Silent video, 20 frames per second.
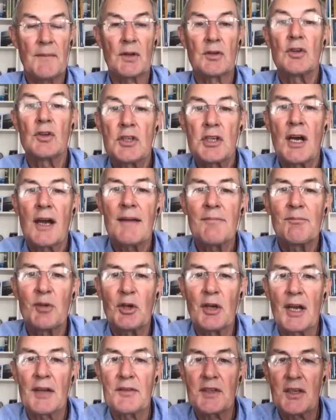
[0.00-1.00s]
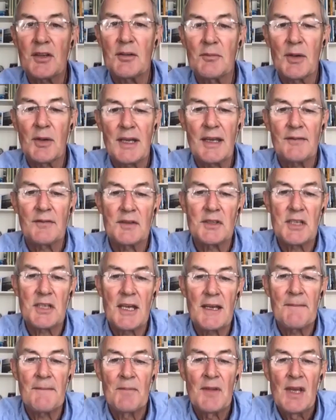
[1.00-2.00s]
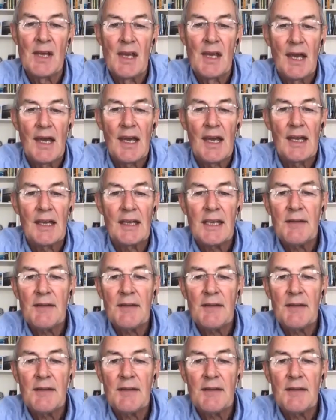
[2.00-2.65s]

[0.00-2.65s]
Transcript: a good time boy, I think you might even say. He